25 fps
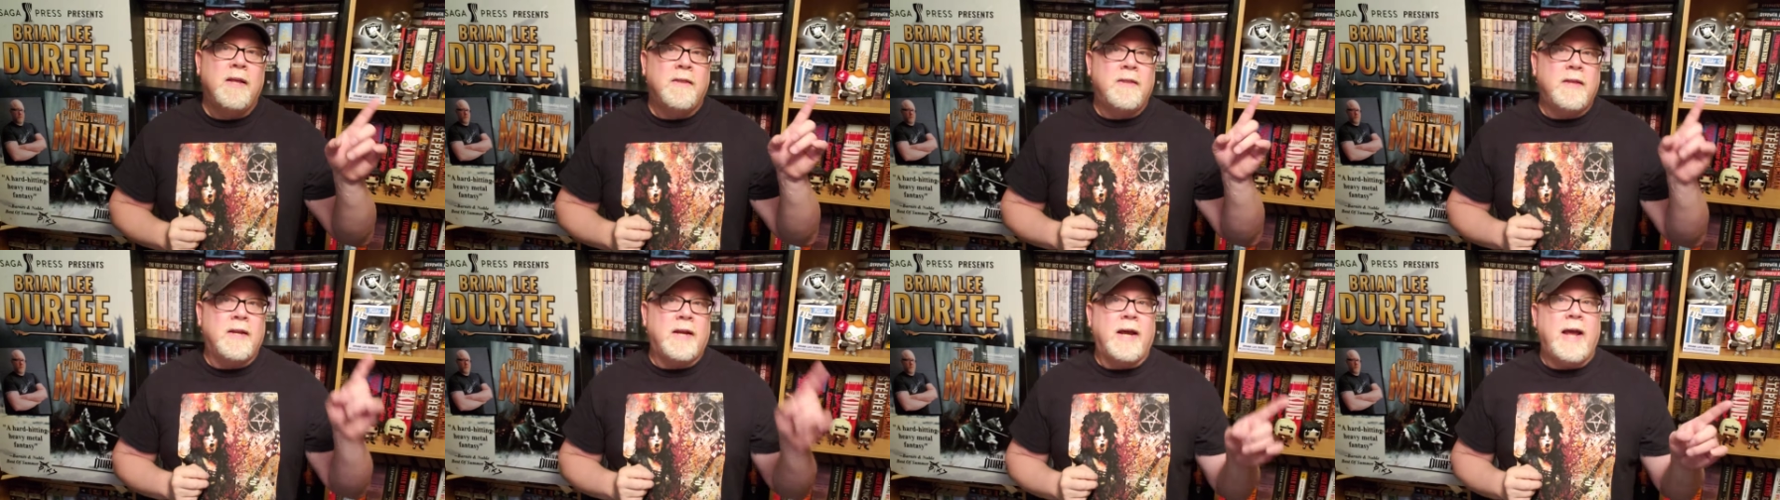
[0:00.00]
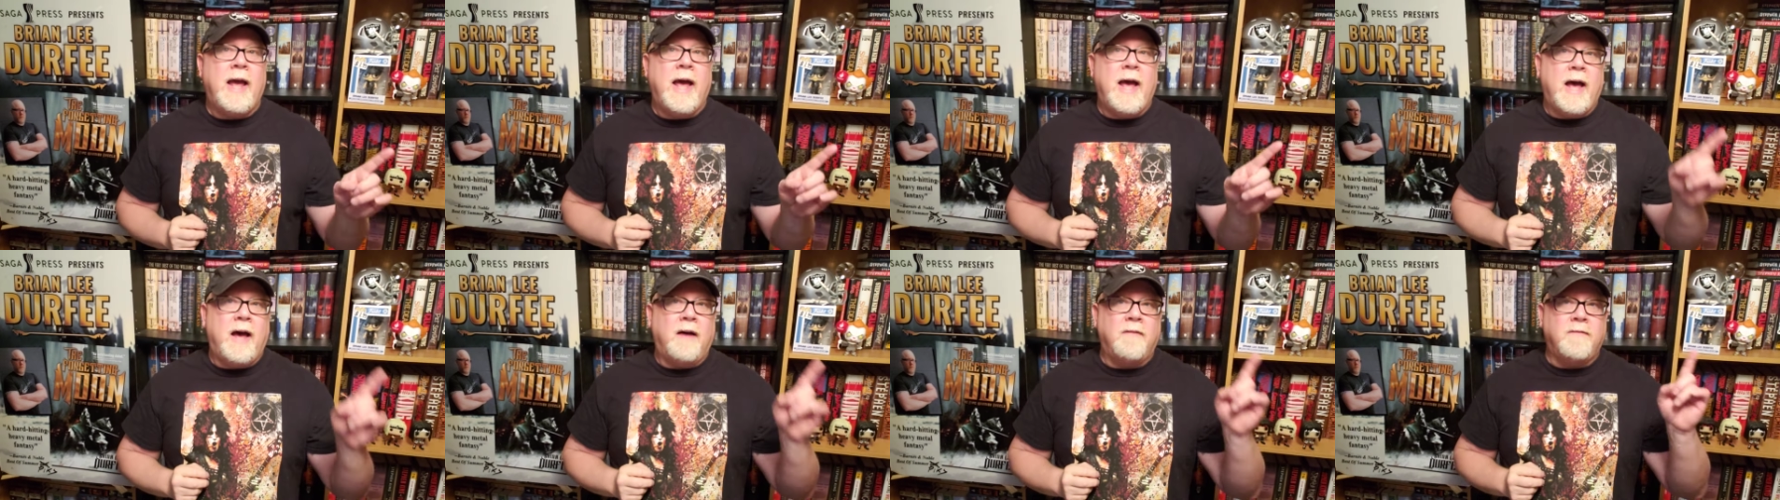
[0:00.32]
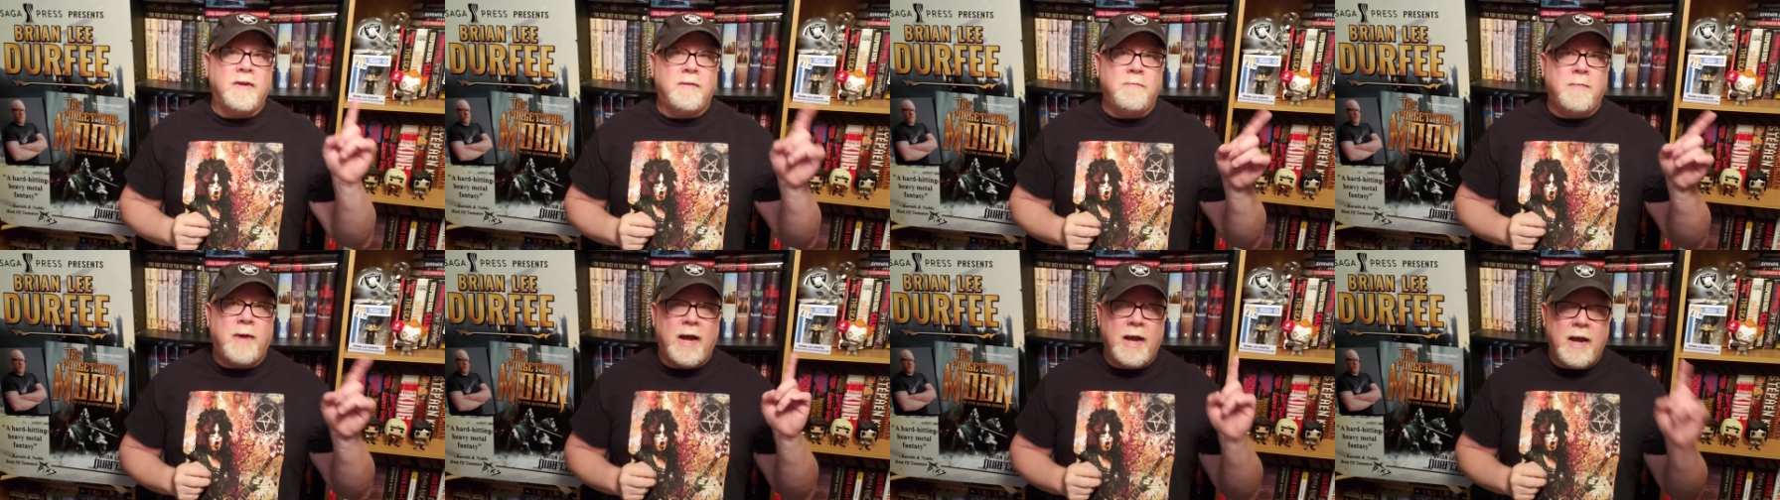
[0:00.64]
that I have
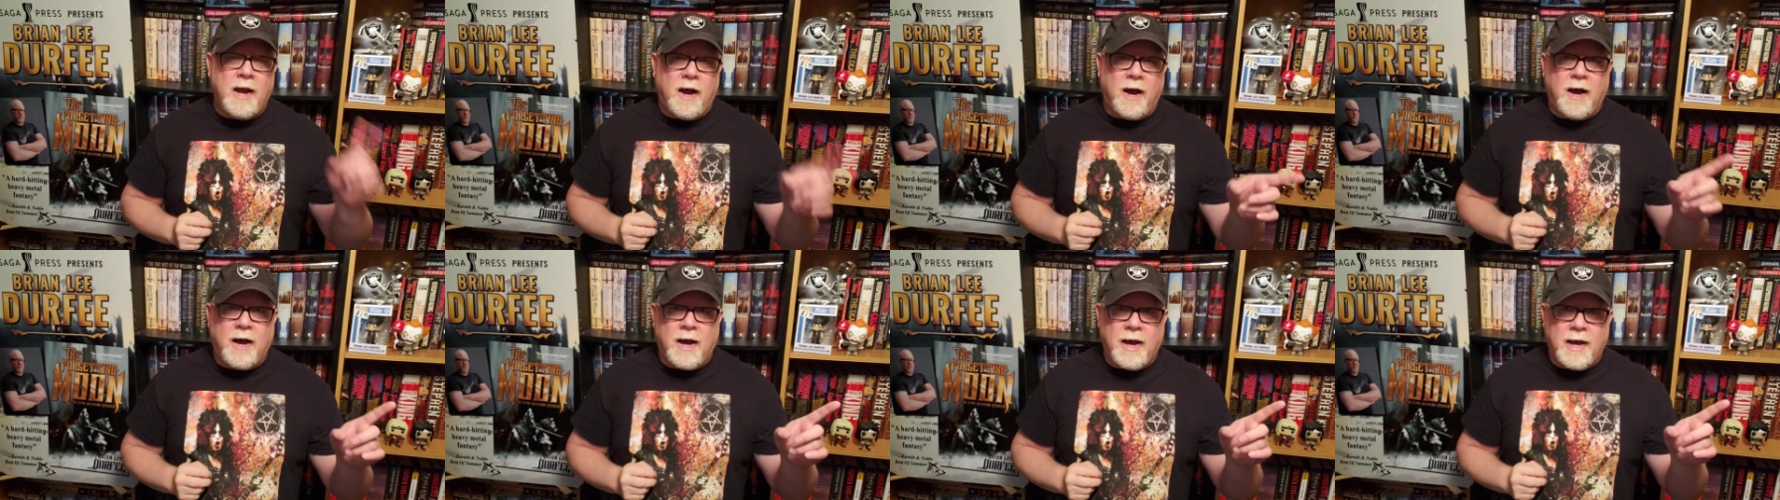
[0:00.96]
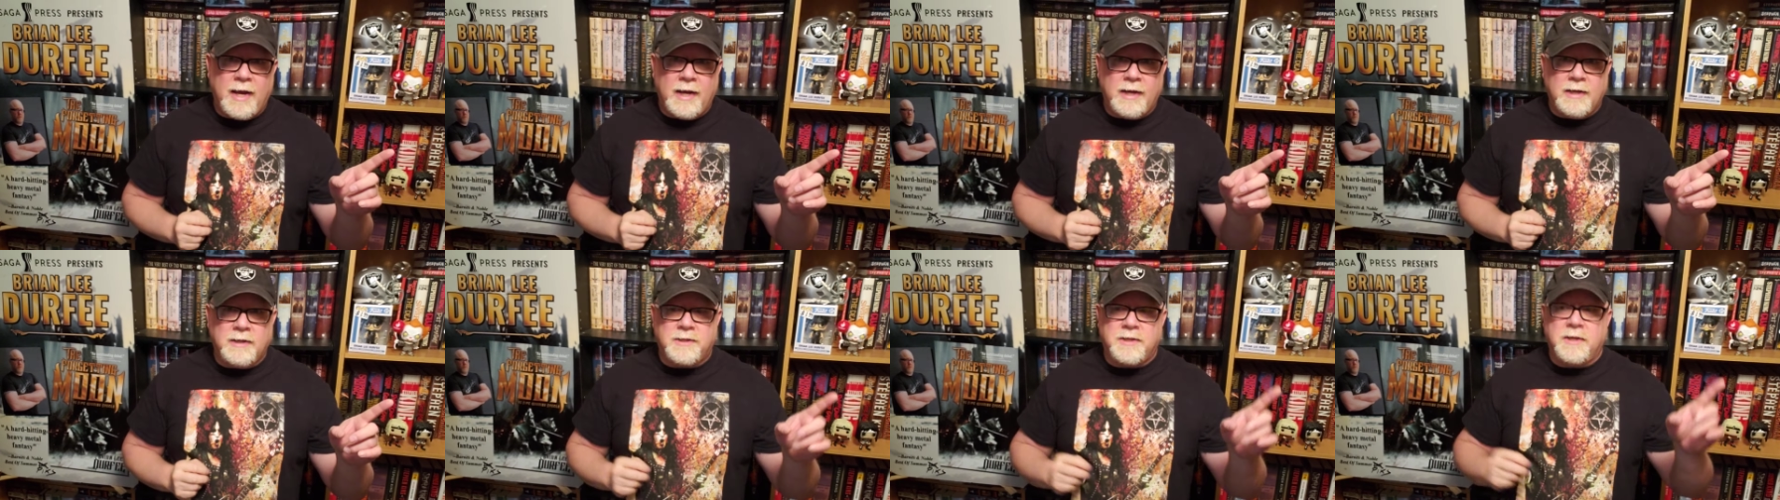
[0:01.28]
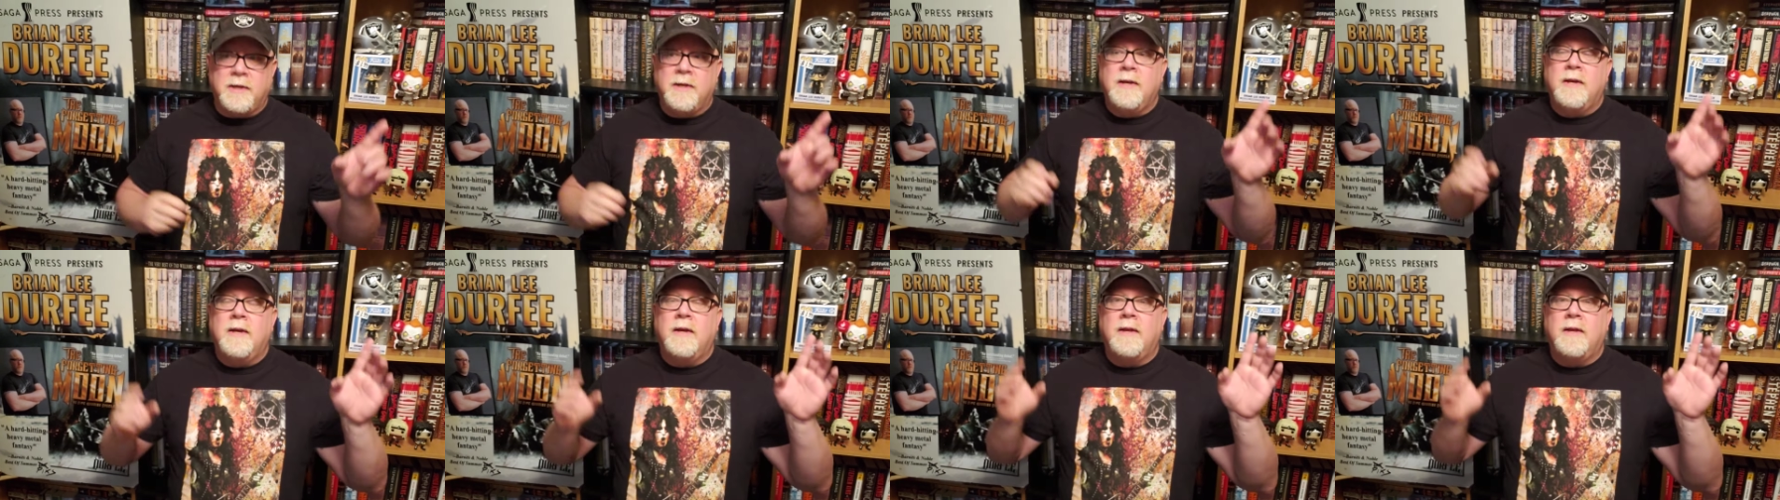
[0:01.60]
in my eyes